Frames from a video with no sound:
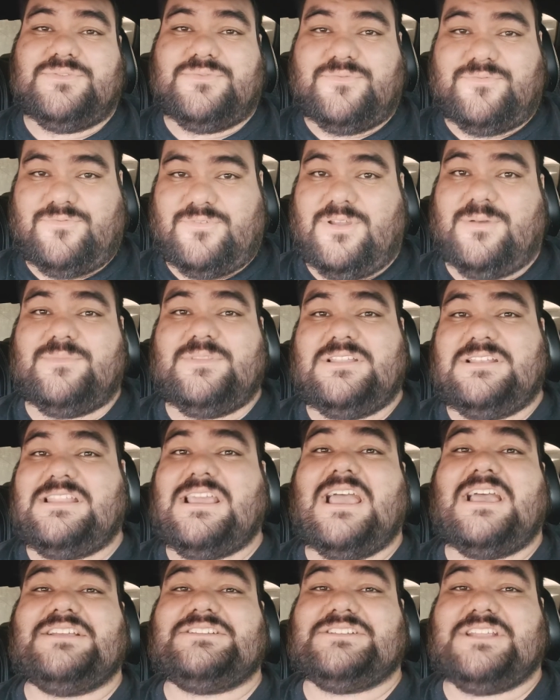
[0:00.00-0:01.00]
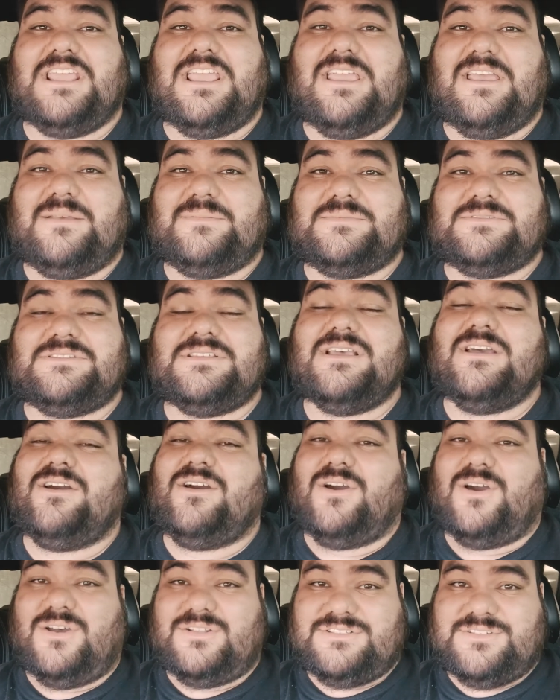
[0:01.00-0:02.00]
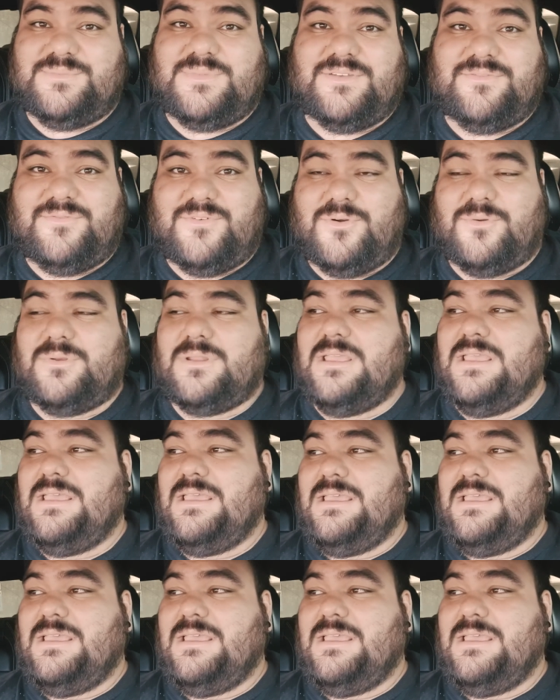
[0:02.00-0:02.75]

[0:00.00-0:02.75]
from the dash cams onto my phone.